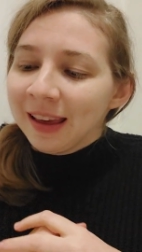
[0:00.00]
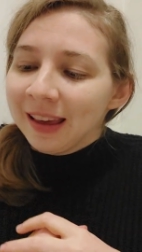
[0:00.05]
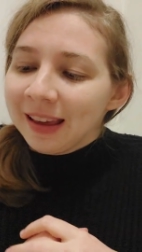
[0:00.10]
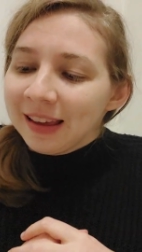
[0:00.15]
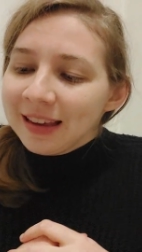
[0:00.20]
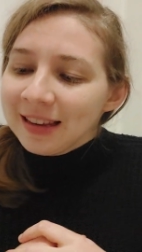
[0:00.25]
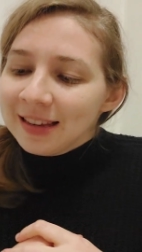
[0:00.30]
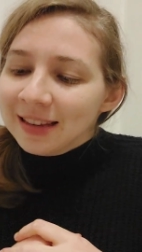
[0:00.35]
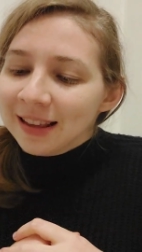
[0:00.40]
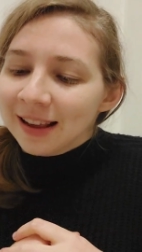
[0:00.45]

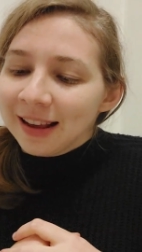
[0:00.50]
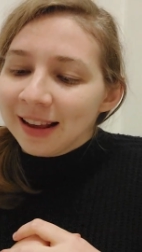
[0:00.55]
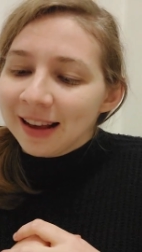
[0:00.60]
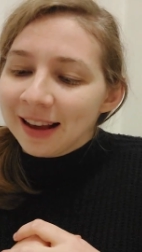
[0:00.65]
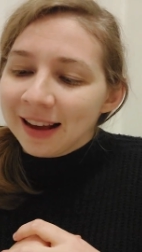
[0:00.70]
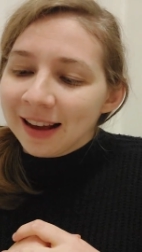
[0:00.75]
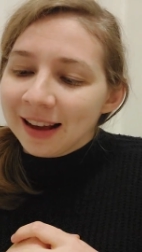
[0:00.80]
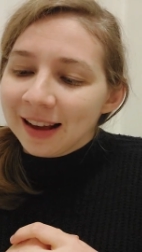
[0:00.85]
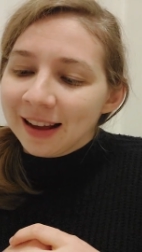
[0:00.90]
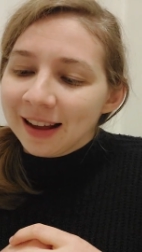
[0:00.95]
He's
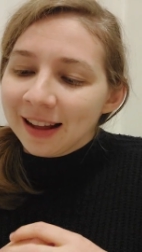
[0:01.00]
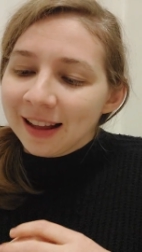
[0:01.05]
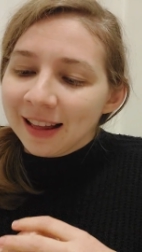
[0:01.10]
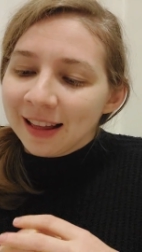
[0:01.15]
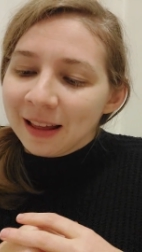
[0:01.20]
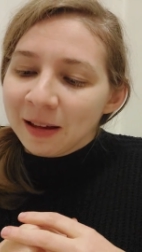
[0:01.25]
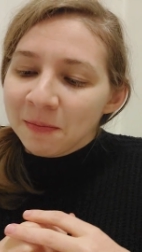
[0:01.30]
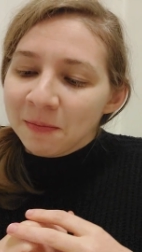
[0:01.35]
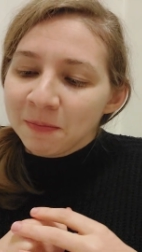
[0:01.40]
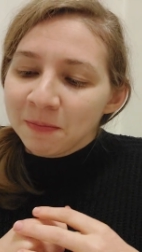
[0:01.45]
like,
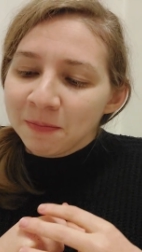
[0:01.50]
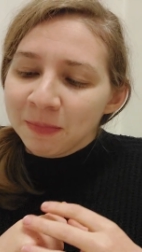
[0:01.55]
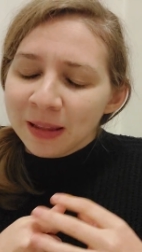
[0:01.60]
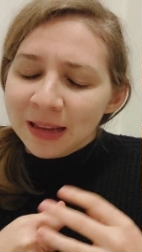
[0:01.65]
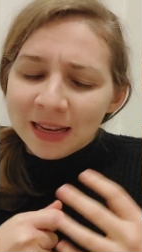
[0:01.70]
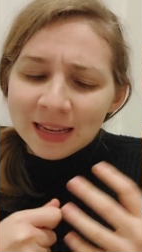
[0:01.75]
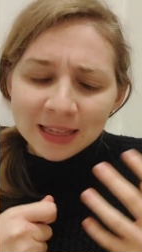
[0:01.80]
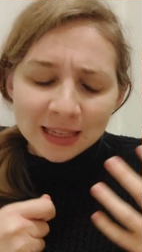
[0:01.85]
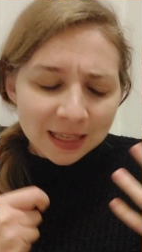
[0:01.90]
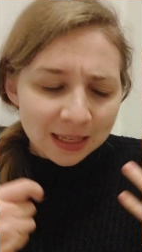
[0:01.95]

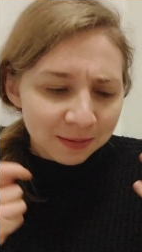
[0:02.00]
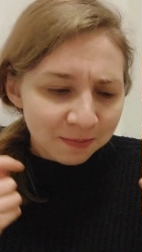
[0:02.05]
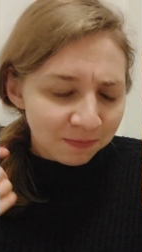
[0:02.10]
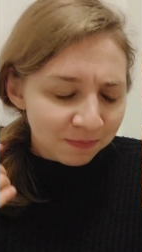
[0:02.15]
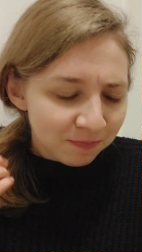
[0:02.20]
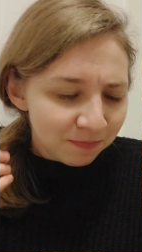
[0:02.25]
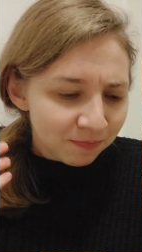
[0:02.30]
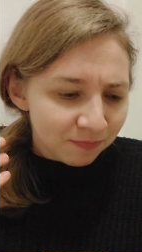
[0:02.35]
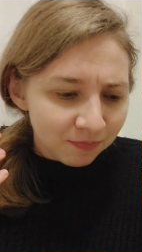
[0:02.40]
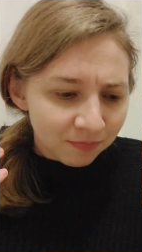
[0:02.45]
please,
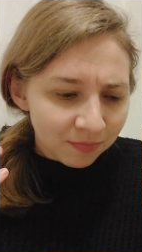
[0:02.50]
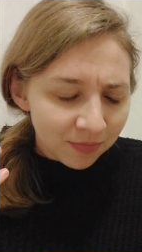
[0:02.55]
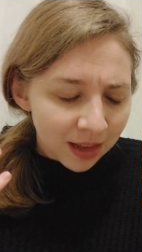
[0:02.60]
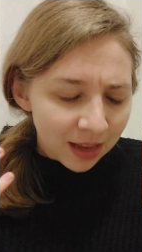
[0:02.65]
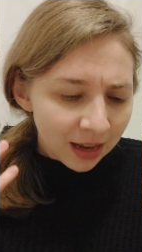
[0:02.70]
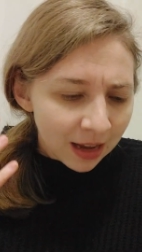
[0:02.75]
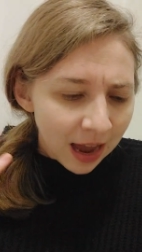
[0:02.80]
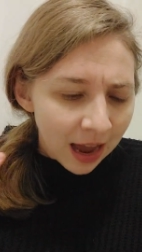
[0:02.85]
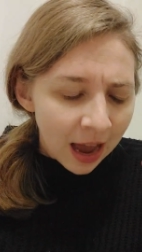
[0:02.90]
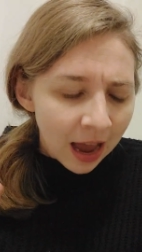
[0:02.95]

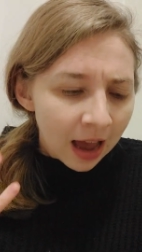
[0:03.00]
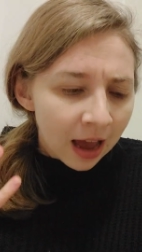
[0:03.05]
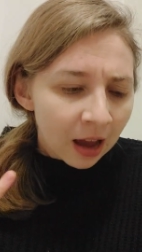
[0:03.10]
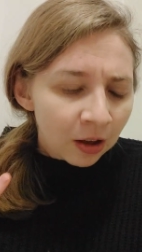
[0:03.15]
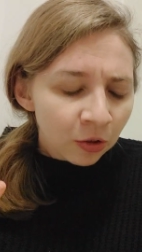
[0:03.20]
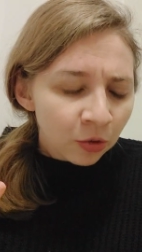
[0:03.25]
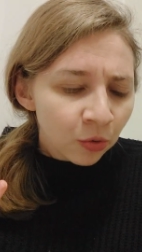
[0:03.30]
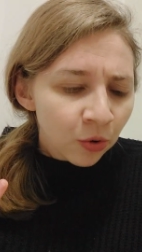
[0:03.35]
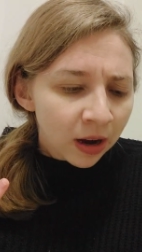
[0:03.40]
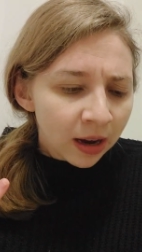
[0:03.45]

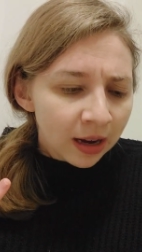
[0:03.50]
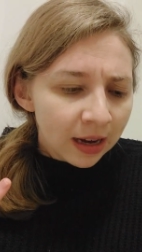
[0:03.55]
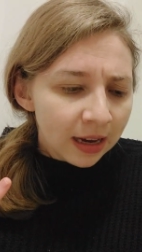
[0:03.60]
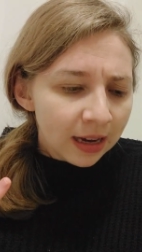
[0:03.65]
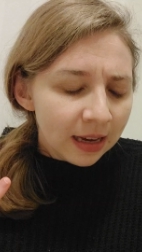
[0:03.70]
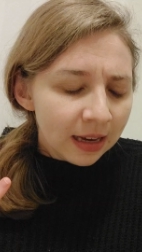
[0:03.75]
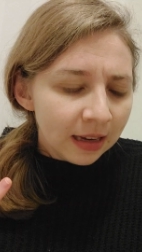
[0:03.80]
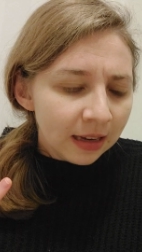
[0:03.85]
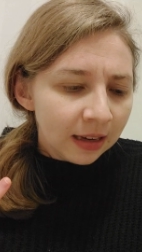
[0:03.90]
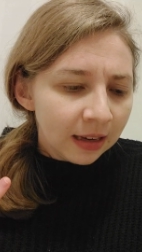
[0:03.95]
how do
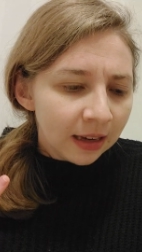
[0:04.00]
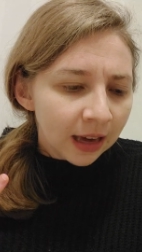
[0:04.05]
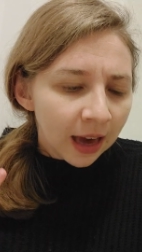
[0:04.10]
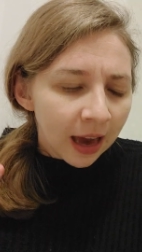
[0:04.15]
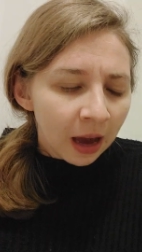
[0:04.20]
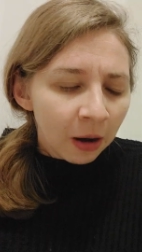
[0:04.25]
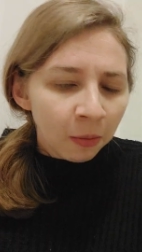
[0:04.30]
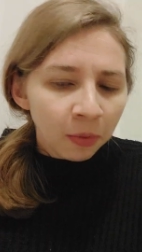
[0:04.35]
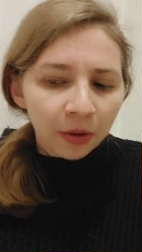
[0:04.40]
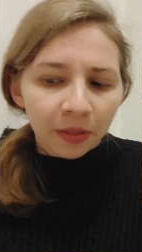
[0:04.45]
I get
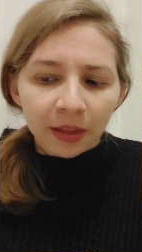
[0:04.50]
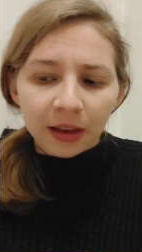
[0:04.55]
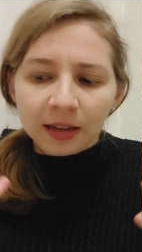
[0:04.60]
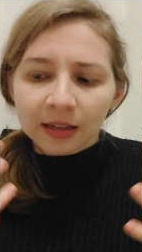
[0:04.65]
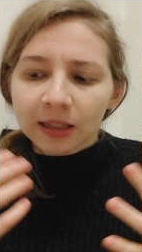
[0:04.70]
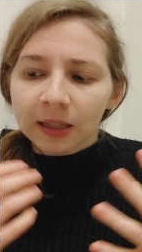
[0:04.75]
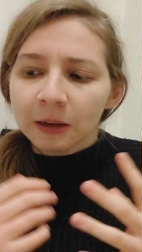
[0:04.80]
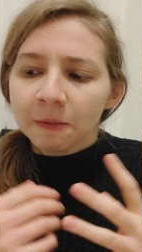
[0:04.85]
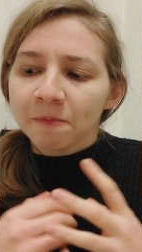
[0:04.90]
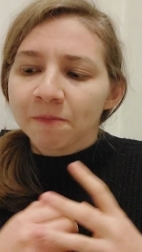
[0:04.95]
help with
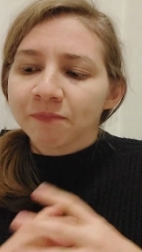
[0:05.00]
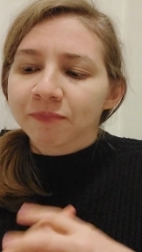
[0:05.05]
this?